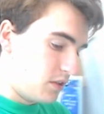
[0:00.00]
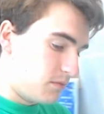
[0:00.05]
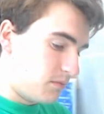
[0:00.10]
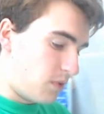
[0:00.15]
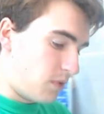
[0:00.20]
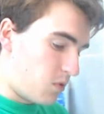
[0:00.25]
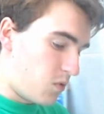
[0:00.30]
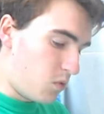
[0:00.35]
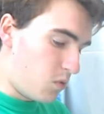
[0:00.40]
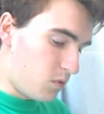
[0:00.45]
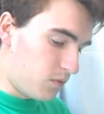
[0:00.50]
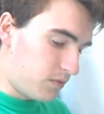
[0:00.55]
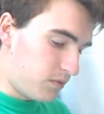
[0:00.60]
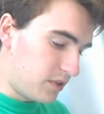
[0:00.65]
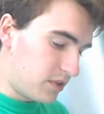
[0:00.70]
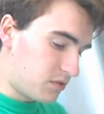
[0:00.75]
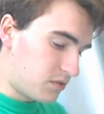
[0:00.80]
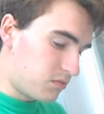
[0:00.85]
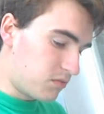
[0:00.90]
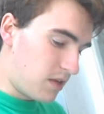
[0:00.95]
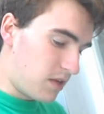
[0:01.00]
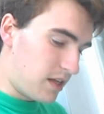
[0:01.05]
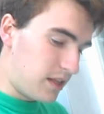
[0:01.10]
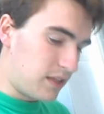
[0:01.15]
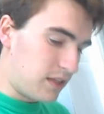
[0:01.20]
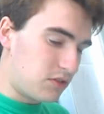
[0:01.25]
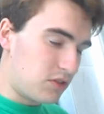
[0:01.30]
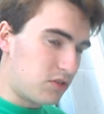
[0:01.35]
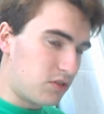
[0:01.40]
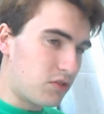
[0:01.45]
But hopefully as well,
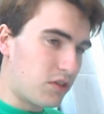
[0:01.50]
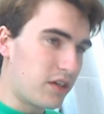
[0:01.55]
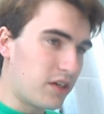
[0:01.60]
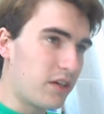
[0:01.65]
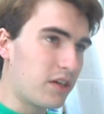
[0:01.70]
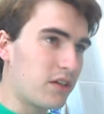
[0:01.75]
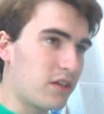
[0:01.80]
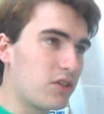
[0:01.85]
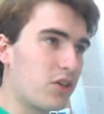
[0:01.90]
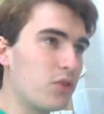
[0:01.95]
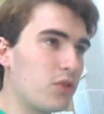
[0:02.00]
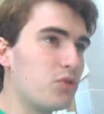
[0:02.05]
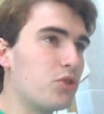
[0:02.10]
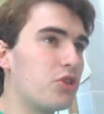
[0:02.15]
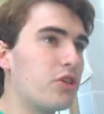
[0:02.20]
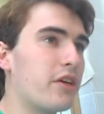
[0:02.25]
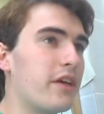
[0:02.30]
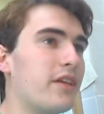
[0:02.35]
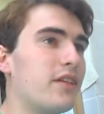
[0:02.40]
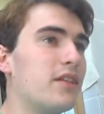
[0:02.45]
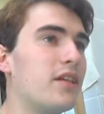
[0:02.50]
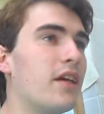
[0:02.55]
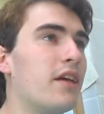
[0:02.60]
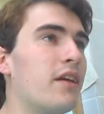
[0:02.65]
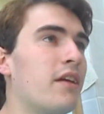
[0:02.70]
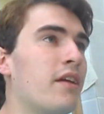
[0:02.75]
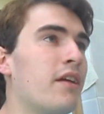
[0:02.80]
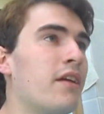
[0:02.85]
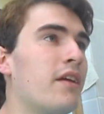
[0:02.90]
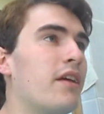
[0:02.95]
they're trying to negotiate
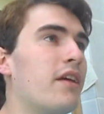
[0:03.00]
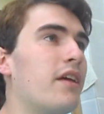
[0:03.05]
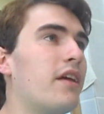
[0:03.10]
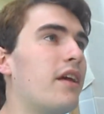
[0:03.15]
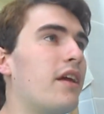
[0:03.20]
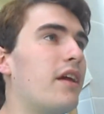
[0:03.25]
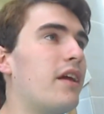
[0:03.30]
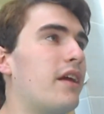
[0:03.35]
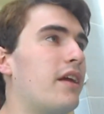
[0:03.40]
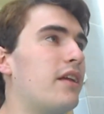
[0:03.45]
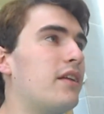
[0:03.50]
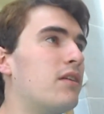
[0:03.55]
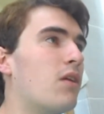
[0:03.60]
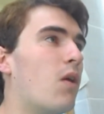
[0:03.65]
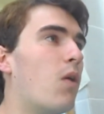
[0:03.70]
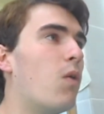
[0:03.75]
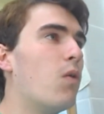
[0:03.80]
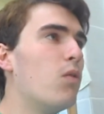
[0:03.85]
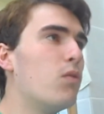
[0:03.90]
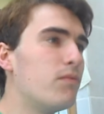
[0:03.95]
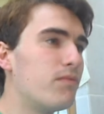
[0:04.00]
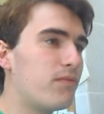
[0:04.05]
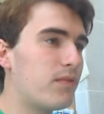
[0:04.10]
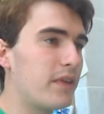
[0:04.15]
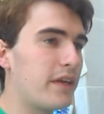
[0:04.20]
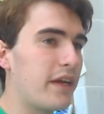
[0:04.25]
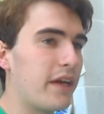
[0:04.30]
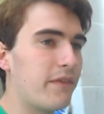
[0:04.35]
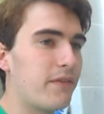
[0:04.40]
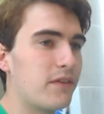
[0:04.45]
and
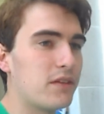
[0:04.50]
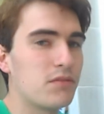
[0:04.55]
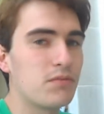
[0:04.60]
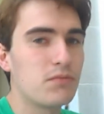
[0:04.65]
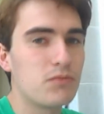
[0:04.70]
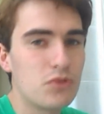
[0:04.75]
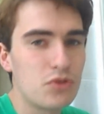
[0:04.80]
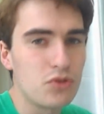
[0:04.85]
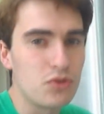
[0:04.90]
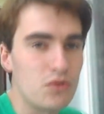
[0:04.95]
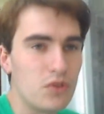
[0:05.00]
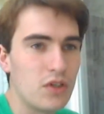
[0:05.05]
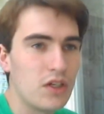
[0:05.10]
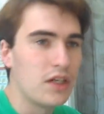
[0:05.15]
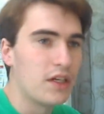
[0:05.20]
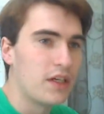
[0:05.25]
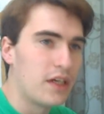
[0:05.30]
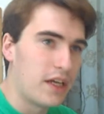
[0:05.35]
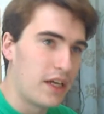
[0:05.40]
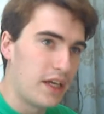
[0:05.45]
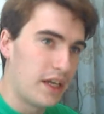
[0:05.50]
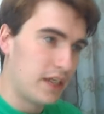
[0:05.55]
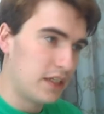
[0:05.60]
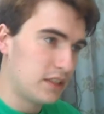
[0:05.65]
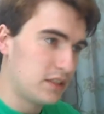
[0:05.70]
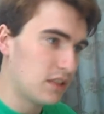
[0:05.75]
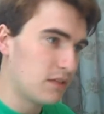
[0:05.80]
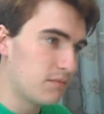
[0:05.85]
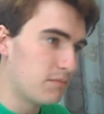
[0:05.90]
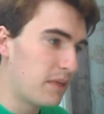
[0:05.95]
hopefully, if it's true,
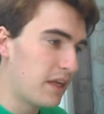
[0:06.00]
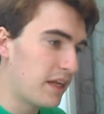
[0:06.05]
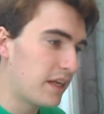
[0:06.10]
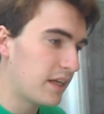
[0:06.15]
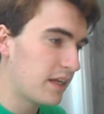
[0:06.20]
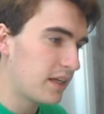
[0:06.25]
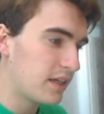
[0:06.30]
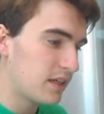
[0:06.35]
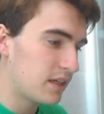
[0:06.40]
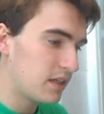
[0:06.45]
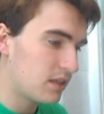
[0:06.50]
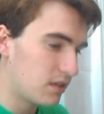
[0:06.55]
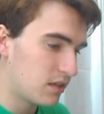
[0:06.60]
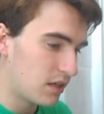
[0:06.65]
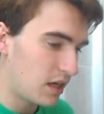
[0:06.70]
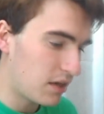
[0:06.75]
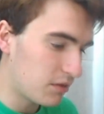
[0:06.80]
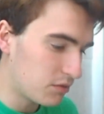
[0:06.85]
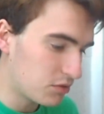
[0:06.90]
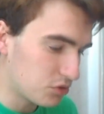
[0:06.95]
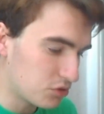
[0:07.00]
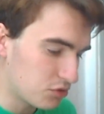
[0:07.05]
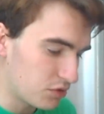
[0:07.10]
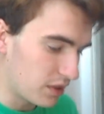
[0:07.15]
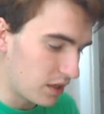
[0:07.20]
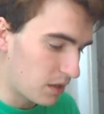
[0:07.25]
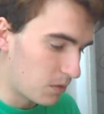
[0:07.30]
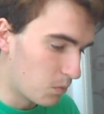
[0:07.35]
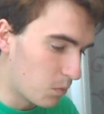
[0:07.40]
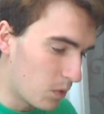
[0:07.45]
in making our
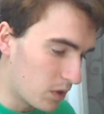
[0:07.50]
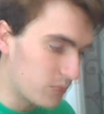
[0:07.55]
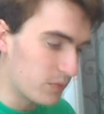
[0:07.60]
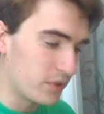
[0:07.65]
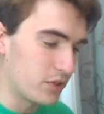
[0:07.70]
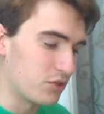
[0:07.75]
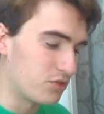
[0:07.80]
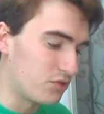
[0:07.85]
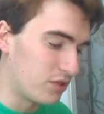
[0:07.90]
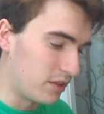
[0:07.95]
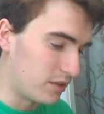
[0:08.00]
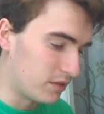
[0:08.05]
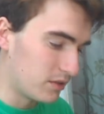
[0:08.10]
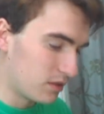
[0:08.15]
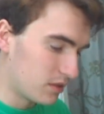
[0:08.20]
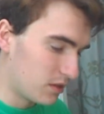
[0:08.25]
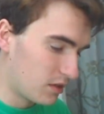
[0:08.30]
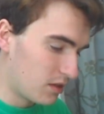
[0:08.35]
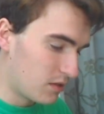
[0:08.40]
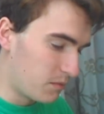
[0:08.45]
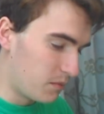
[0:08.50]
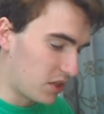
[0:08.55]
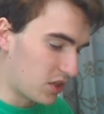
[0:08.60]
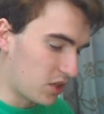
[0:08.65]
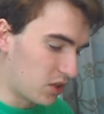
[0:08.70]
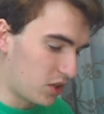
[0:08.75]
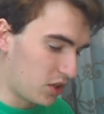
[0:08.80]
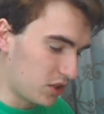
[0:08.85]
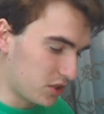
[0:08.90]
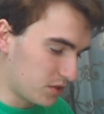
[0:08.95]
street a one-way street
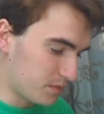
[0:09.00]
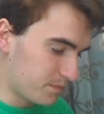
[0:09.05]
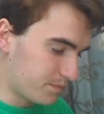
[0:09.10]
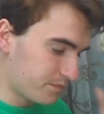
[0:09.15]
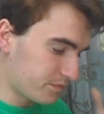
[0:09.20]
because